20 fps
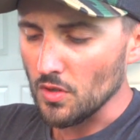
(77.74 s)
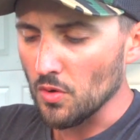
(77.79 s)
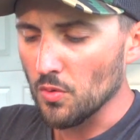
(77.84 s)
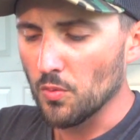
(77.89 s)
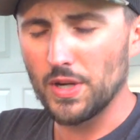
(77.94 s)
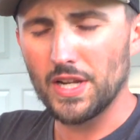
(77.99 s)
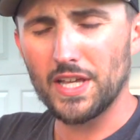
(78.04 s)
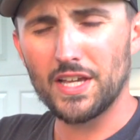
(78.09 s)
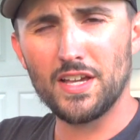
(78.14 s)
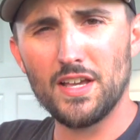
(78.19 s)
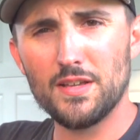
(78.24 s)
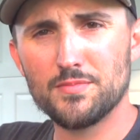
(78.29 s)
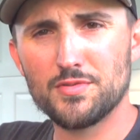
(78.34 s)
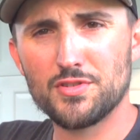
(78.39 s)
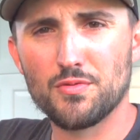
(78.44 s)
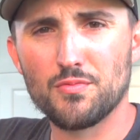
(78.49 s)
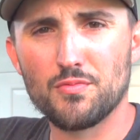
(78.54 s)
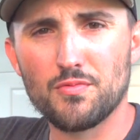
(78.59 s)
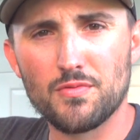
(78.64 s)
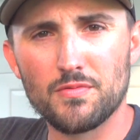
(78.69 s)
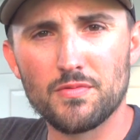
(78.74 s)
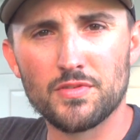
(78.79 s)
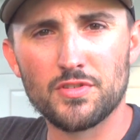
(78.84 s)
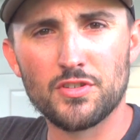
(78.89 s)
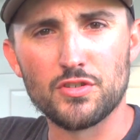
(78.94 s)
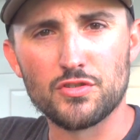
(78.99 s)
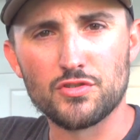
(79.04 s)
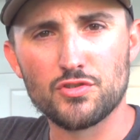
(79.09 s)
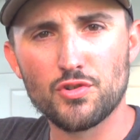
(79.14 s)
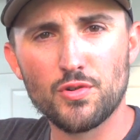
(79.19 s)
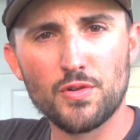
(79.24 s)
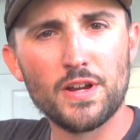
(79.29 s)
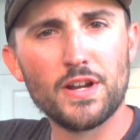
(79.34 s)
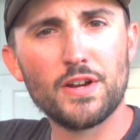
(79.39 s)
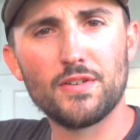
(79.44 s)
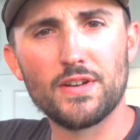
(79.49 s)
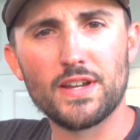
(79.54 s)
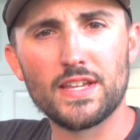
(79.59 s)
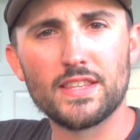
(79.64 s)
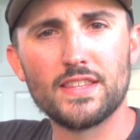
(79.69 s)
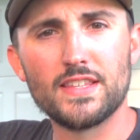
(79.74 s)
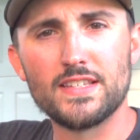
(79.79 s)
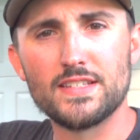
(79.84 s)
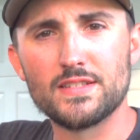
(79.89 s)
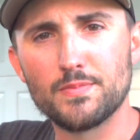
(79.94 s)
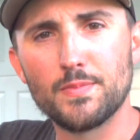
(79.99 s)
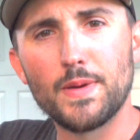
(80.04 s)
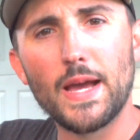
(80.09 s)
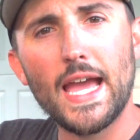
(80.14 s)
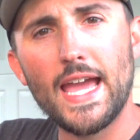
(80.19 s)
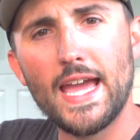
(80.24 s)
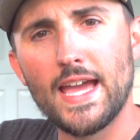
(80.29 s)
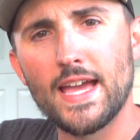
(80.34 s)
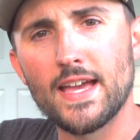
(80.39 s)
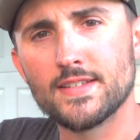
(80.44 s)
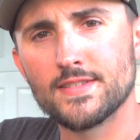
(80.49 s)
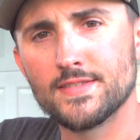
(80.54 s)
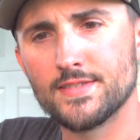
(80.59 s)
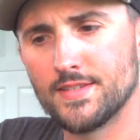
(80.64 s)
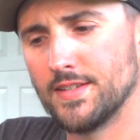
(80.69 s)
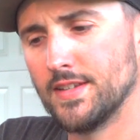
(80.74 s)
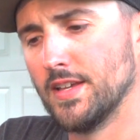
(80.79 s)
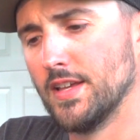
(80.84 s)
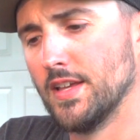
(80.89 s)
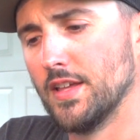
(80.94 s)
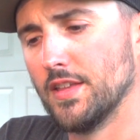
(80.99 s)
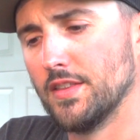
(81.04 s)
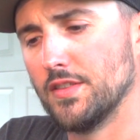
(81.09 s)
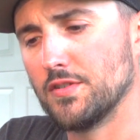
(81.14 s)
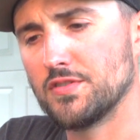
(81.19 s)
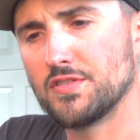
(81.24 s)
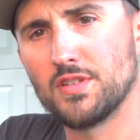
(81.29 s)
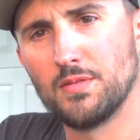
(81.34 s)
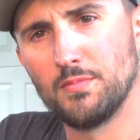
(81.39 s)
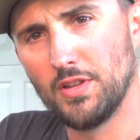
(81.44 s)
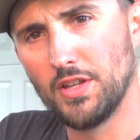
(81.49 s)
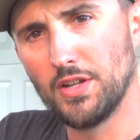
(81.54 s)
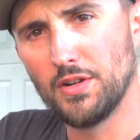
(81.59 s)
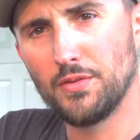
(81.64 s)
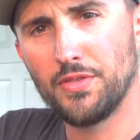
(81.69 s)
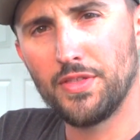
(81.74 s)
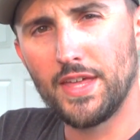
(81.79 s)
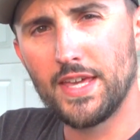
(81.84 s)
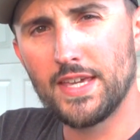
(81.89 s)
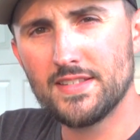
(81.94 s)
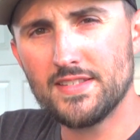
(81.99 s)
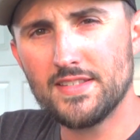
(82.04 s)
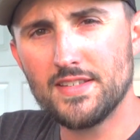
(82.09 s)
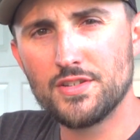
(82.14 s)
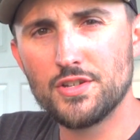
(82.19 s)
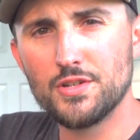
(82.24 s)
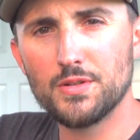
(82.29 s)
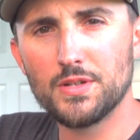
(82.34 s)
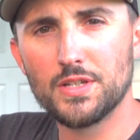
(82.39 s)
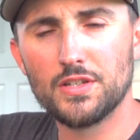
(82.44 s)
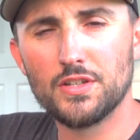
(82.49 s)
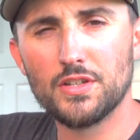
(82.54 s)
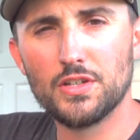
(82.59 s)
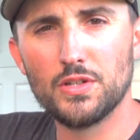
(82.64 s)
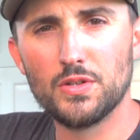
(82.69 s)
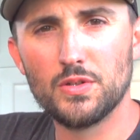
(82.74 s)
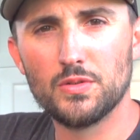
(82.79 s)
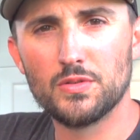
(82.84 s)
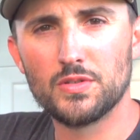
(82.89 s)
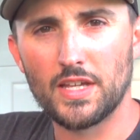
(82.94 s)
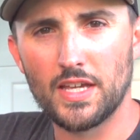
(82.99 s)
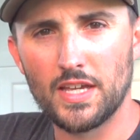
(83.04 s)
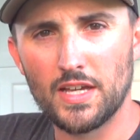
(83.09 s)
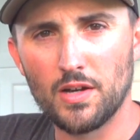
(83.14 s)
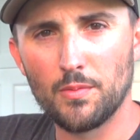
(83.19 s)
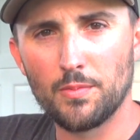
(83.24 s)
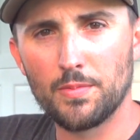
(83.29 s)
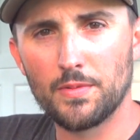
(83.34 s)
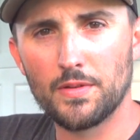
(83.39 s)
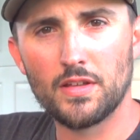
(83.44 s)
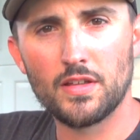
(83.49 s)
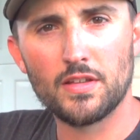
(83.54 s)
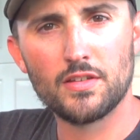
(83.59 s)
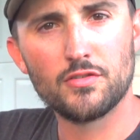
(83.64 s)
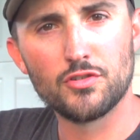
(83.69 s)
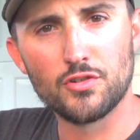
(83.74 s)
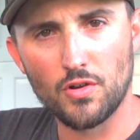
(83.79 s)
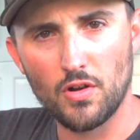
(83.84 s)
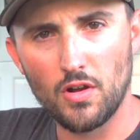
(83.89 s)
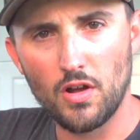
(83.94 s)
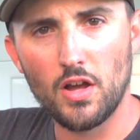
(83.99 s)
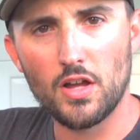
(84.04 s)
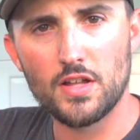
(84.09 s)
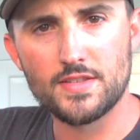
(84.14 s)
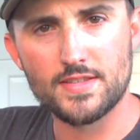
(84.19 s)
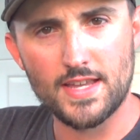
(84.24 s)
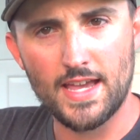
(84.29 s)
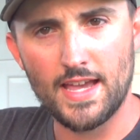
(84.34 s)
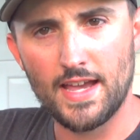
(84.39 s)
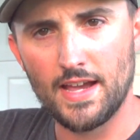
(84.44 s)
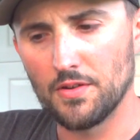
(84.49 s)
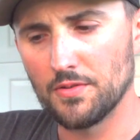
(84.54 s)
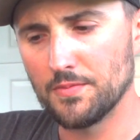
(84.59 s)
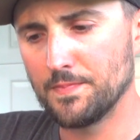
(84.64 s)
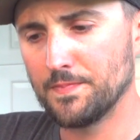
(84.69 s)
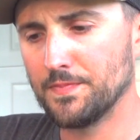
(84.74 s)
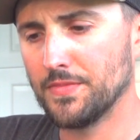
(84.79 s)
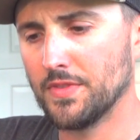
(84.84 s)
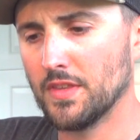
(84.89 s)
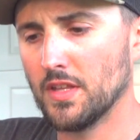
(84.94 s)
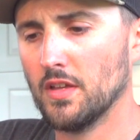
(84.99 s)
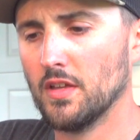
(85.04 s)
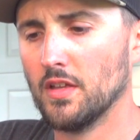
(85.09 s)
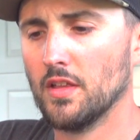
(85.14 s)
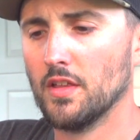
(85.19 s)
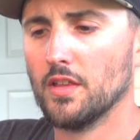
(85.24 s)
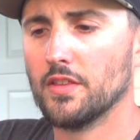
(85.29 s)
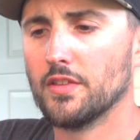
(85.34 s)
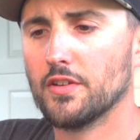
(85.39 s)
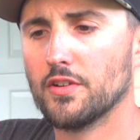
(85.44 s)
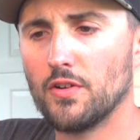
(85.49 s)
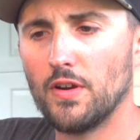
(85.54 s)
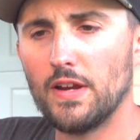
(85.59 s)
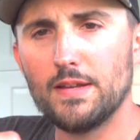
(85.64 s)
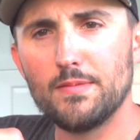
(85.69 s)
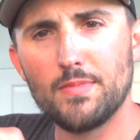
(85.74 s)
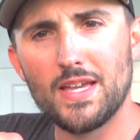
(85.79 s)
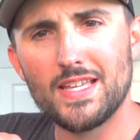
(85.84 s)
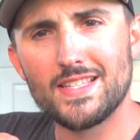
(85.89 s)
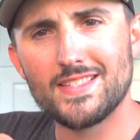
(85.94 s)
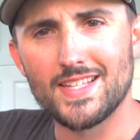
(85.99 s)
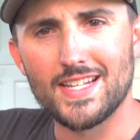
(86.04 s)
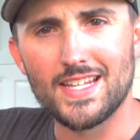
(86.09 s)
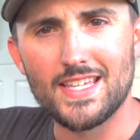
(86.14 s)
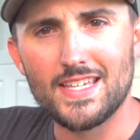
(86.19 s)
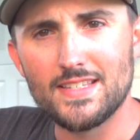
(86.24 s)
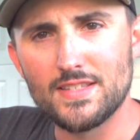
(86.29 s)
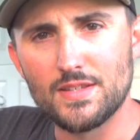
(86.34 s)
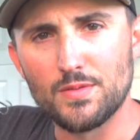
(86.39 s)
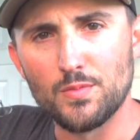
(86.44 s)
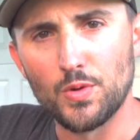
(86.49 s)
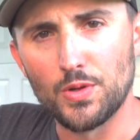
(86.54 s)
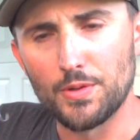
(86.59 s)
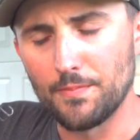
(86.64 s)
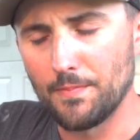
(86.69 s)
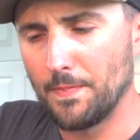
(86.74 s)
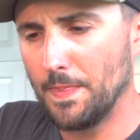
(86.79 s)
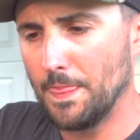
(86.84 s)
when it comes to triggering these bass, there's some little things that you can do to help your odds out. Crankbait's an easy one.